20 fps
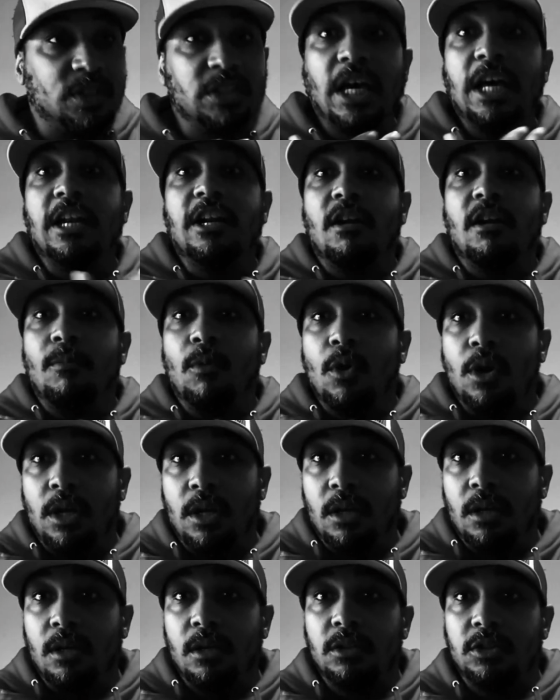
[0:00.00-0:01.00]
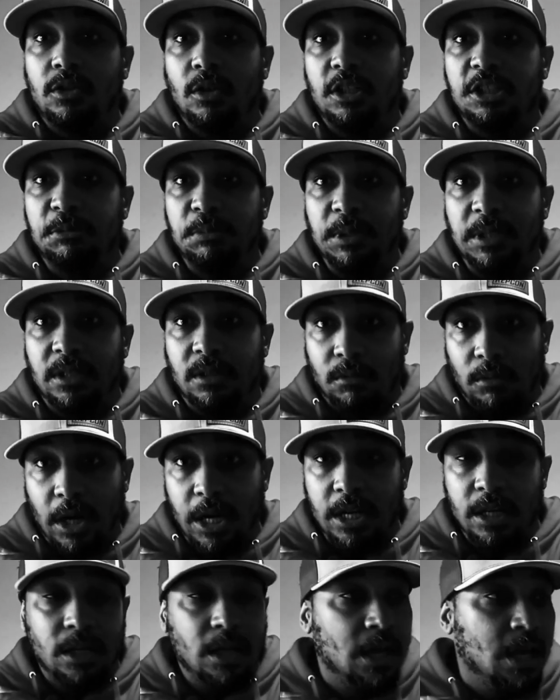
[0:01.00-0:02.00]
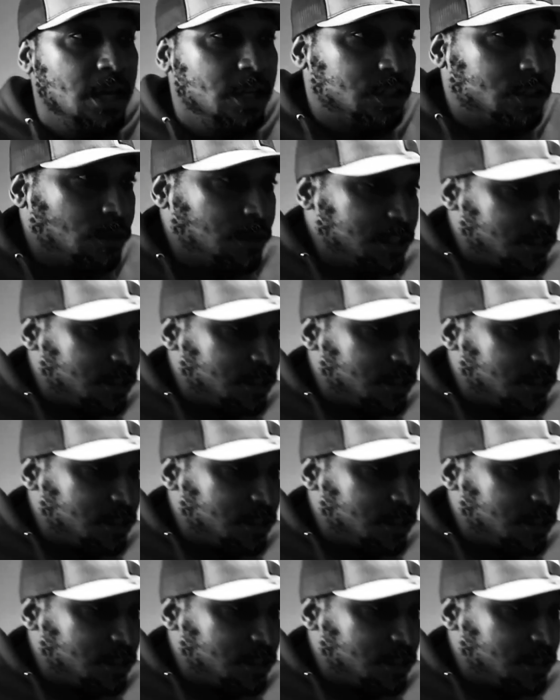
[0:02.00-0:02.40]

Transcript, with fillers: side of the body, so to speak, right? So